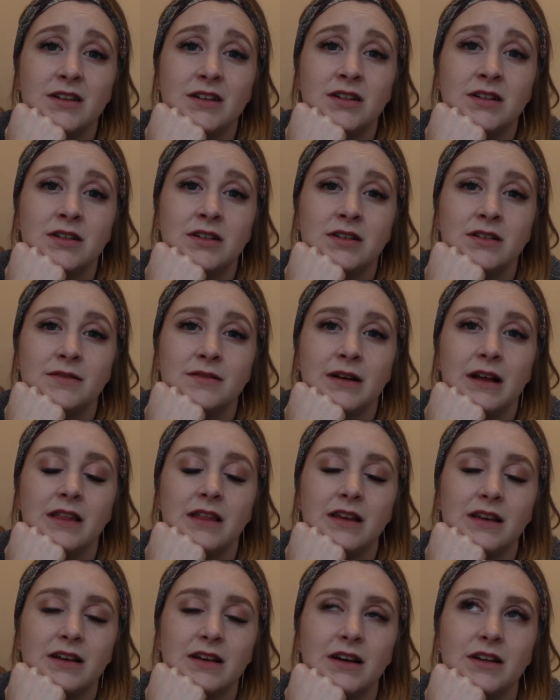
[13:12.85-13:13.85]
I
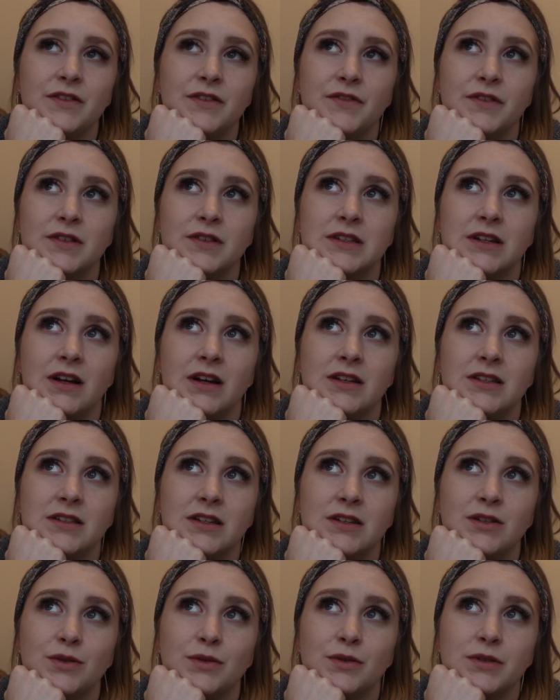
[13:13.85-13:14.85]
think it kind of feels nice
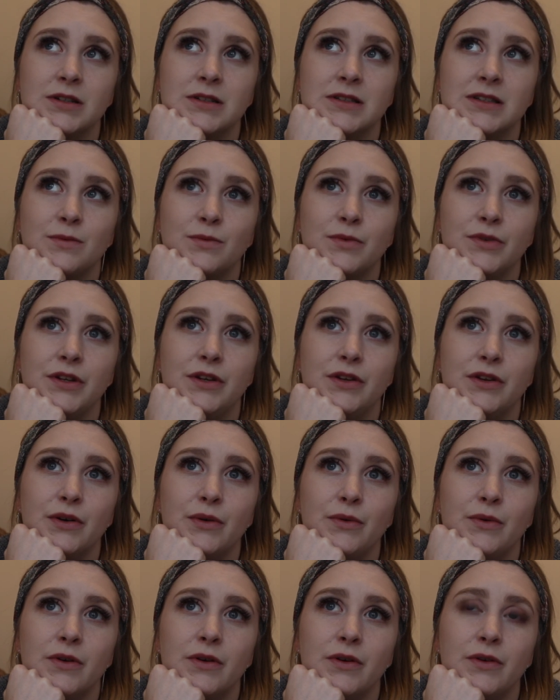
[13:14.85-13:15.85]
to talk to someone you
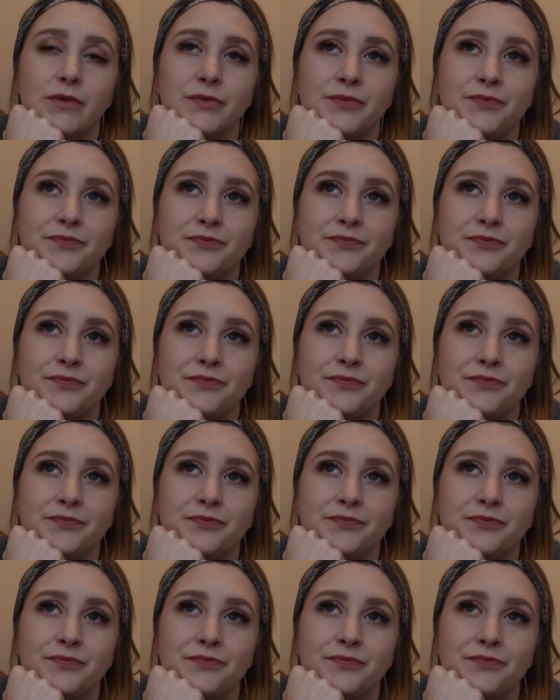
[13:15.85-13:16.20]
don't know.